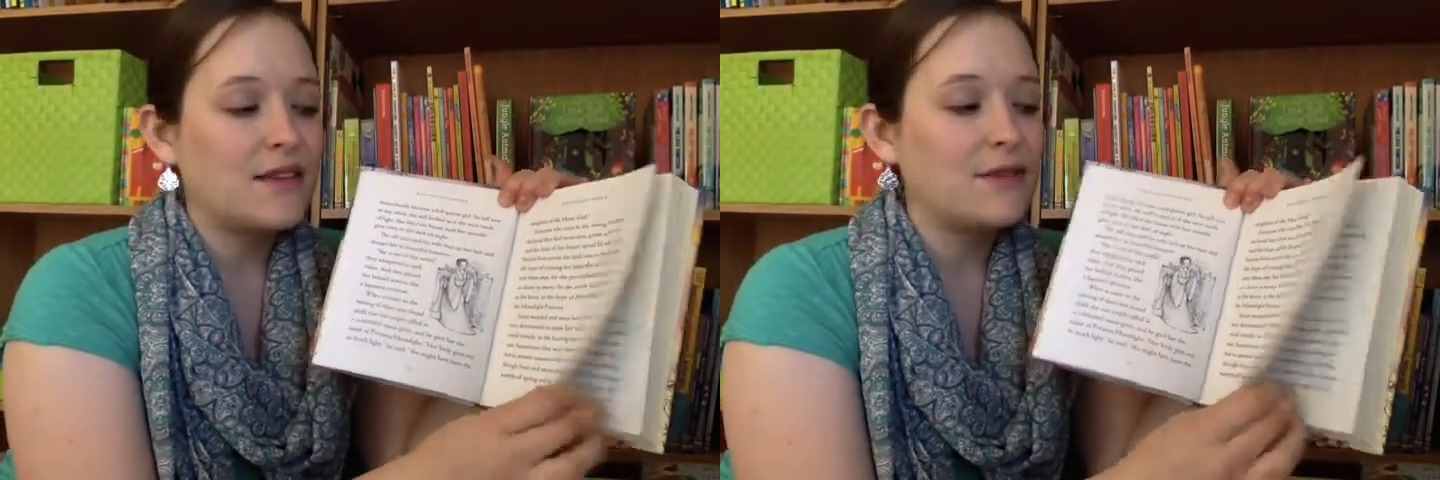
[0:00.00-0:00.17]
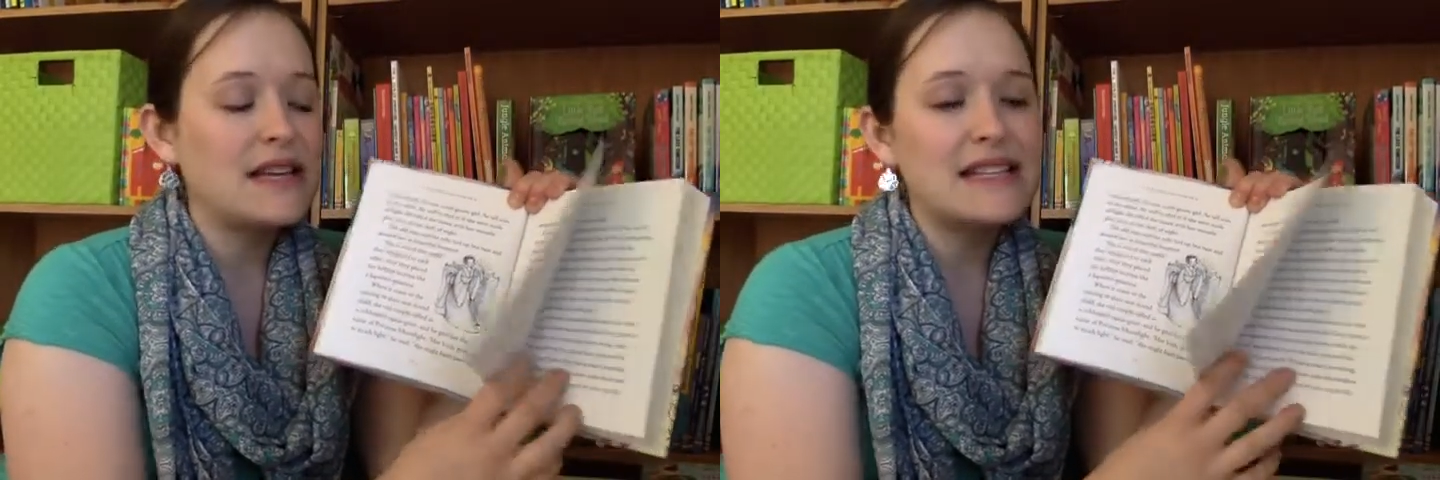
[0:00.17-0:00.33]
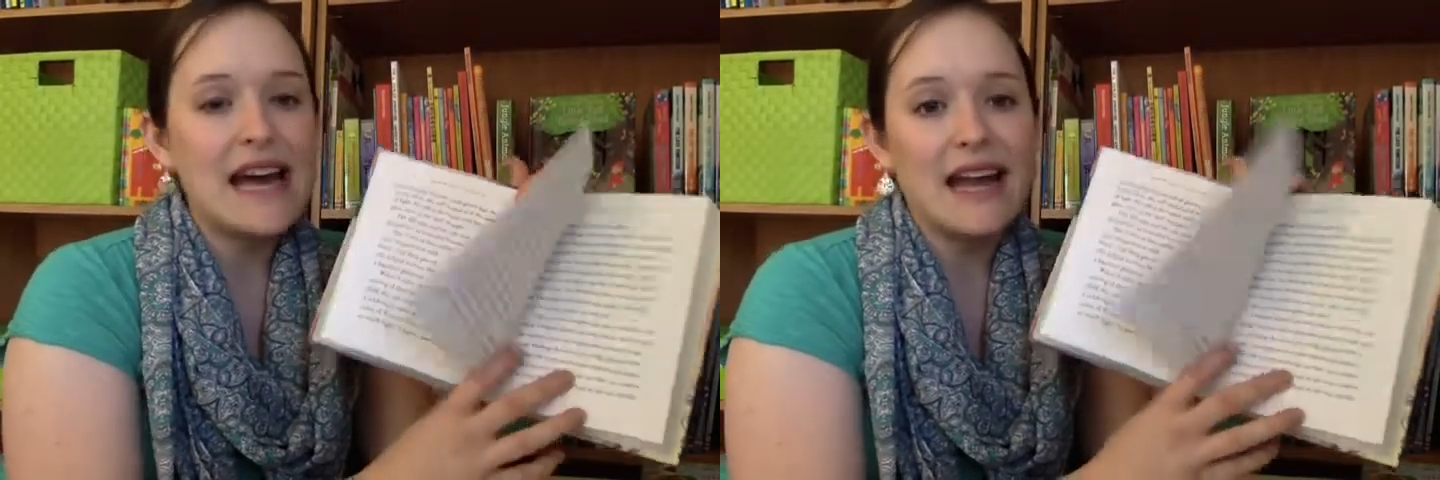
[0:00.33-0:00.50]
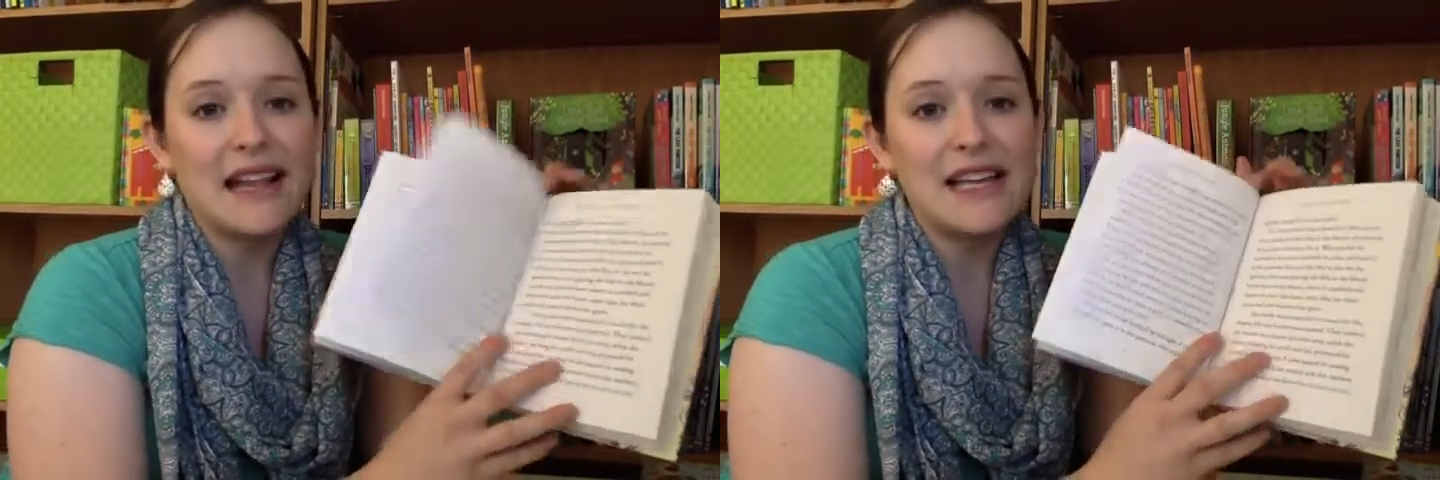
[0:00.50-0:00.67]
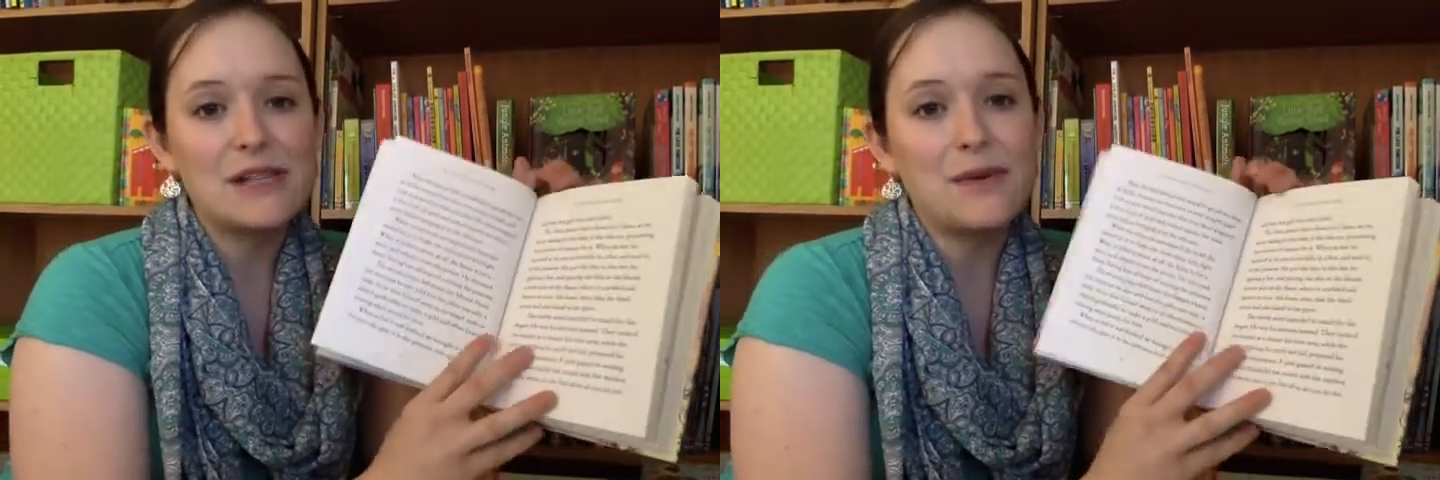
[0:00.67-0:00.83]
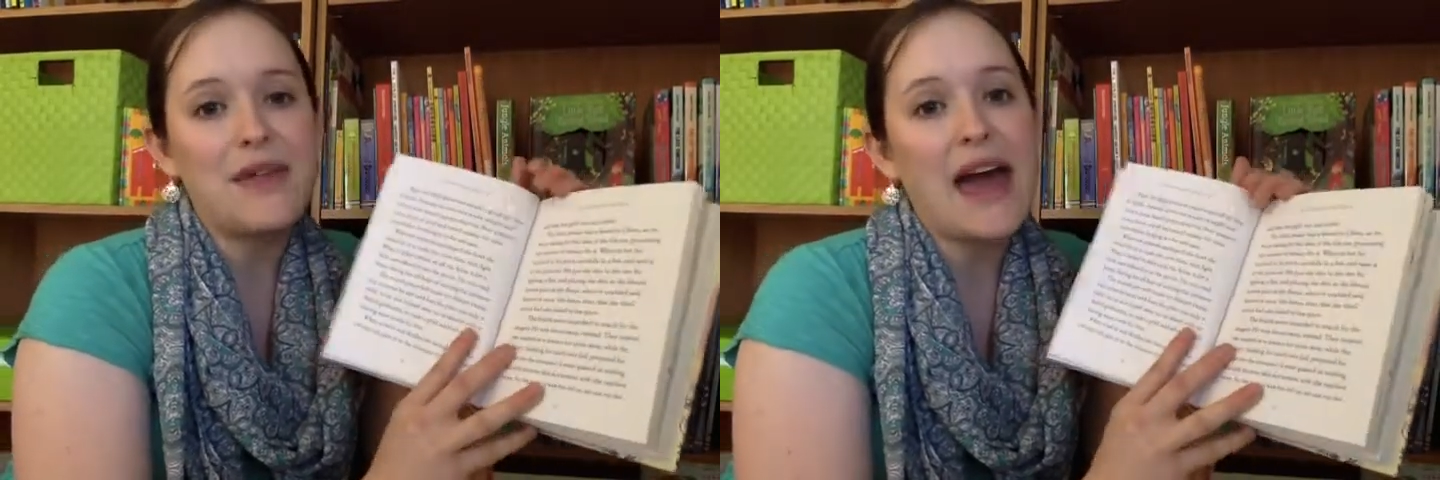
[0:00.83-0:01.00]

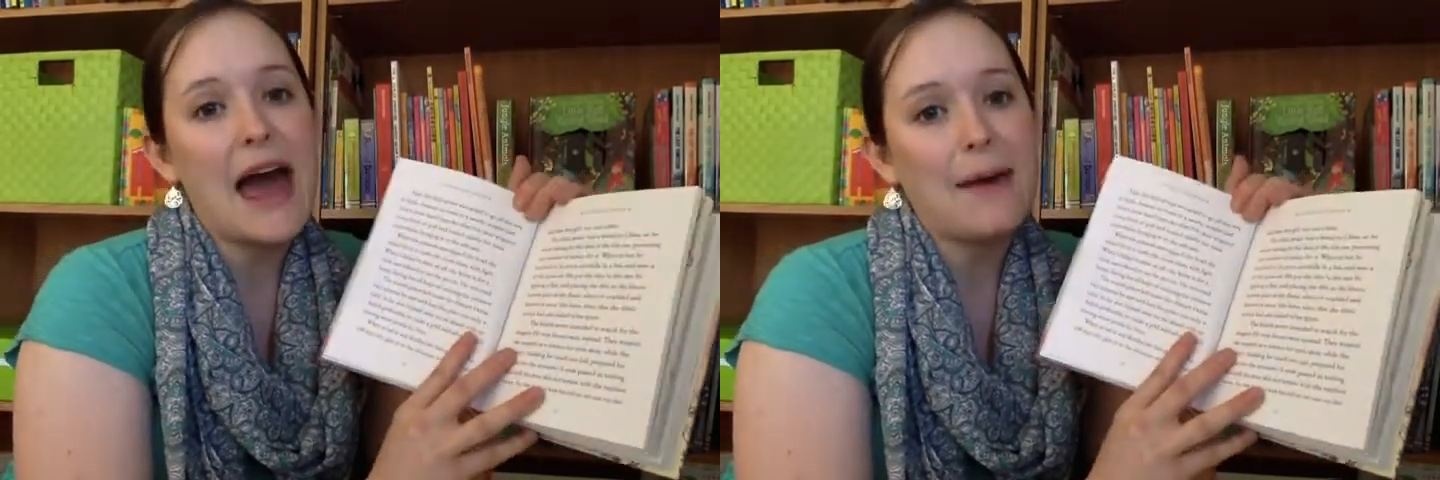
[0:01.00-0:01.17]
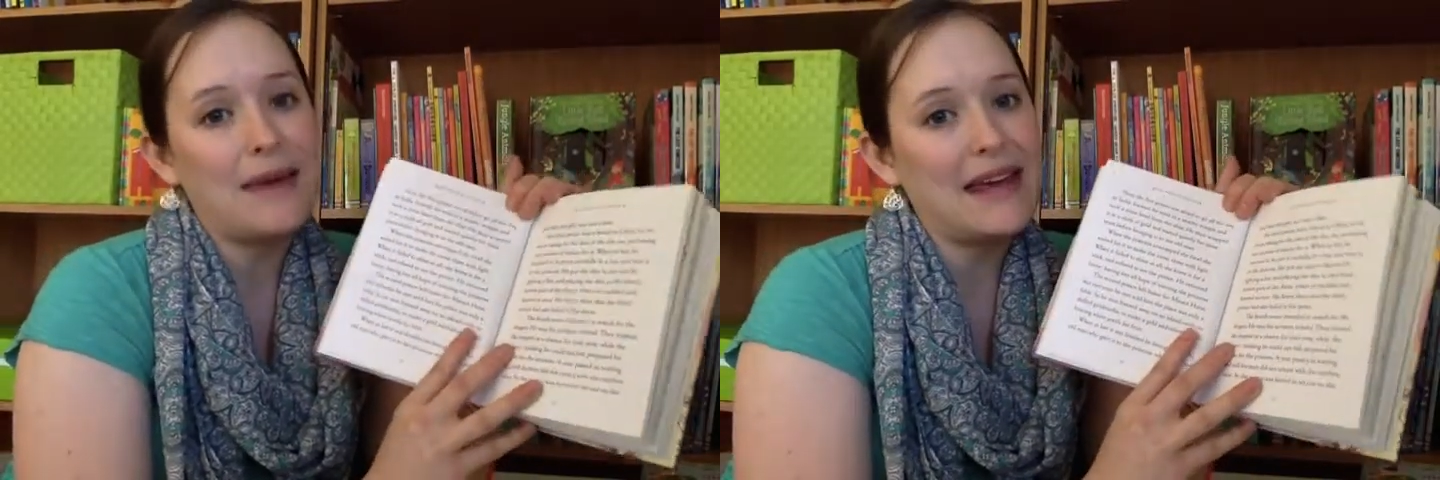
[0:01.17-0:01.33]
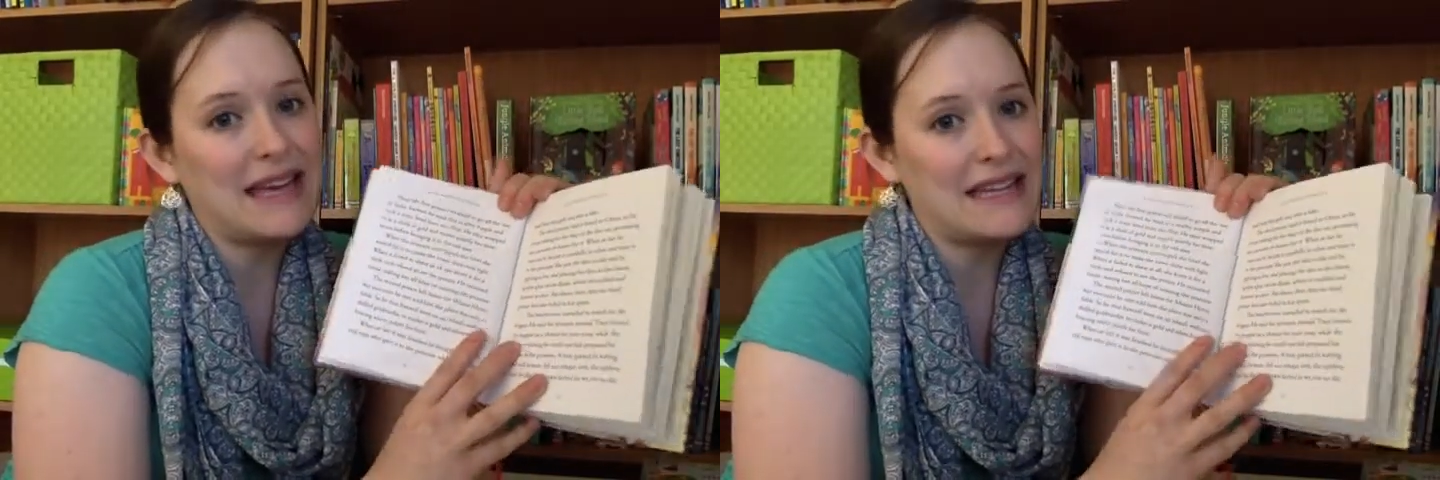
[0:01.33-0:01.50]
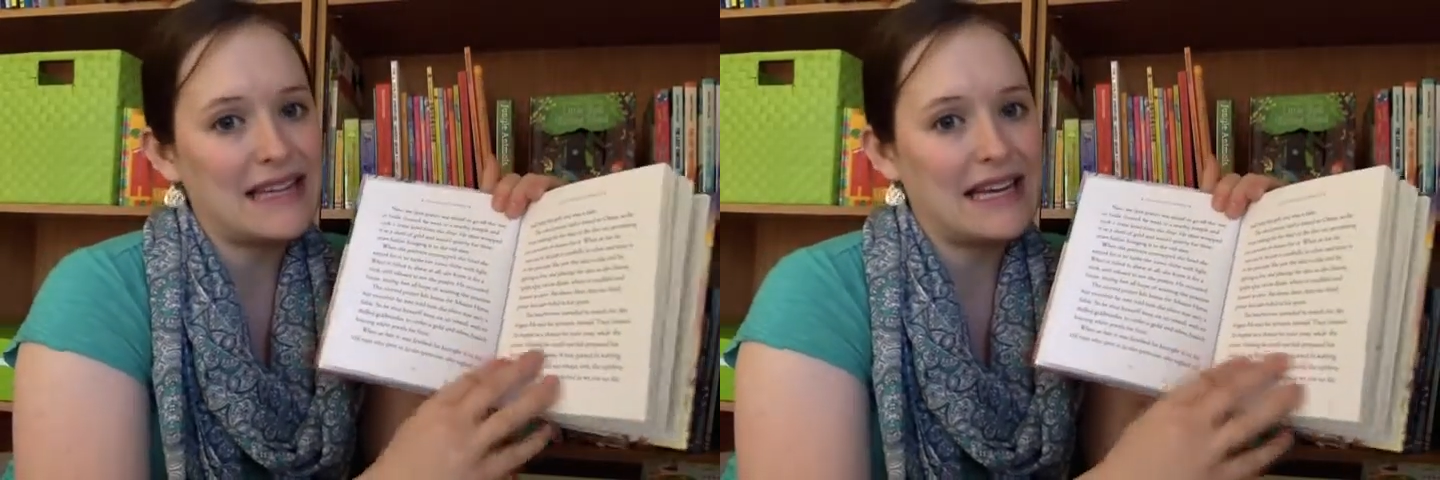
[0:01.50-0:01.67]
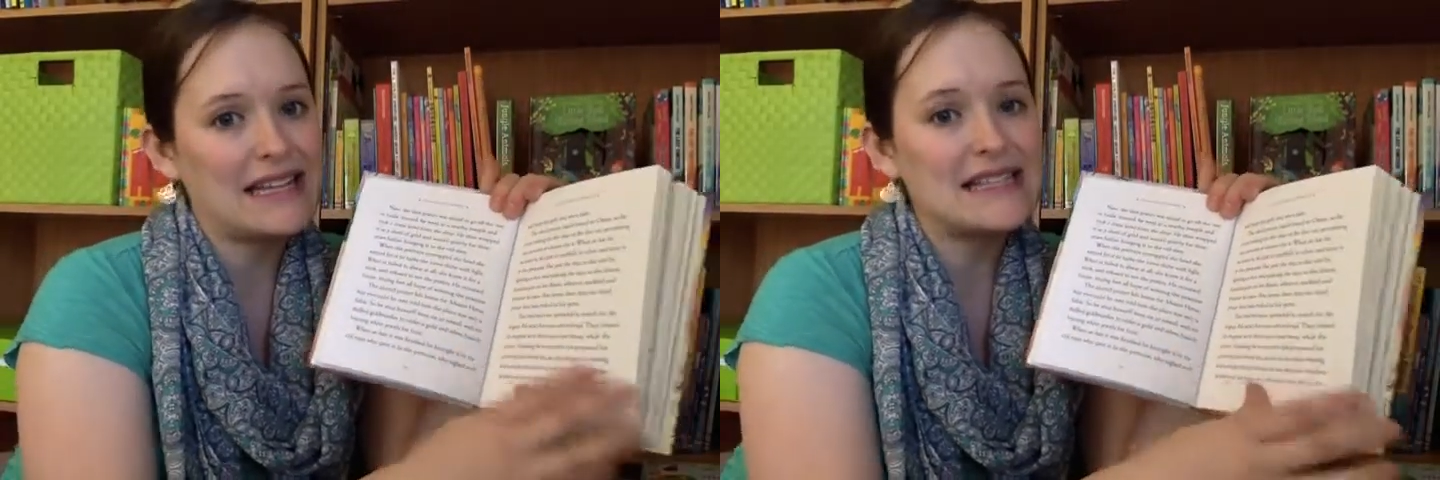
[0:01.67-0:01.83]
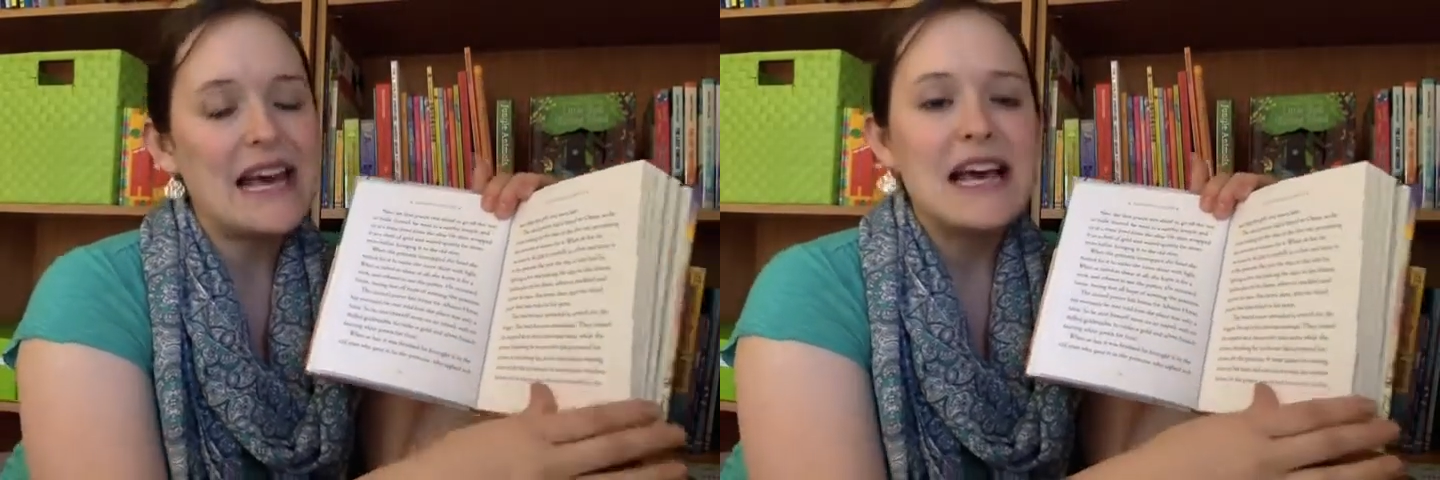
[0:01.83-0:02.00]
retellings with happy
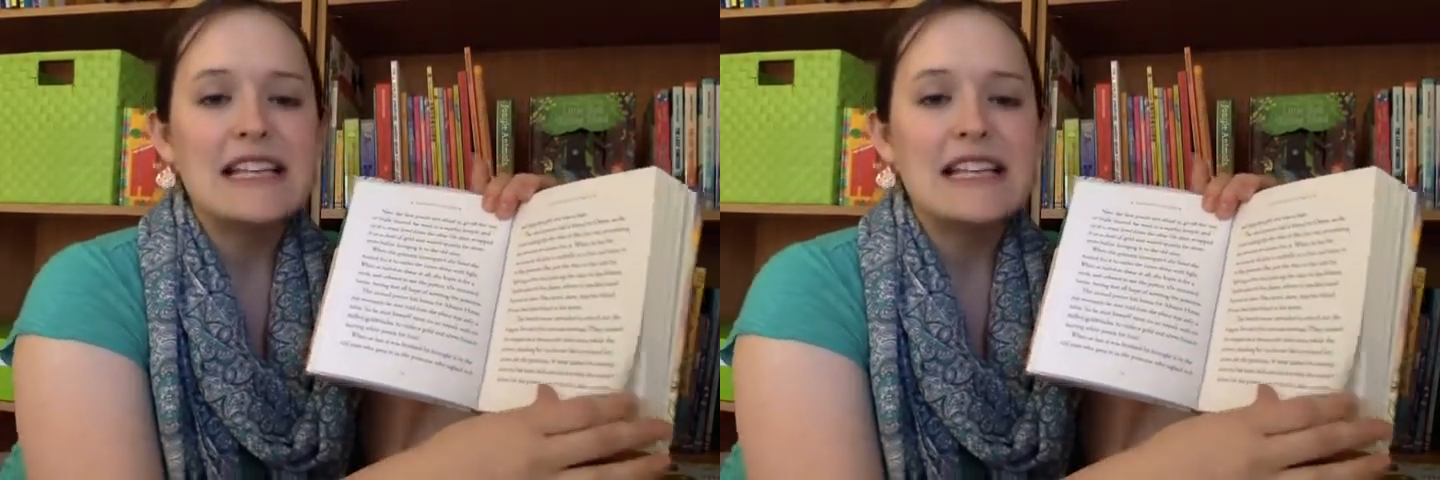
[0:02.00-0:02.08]
endings.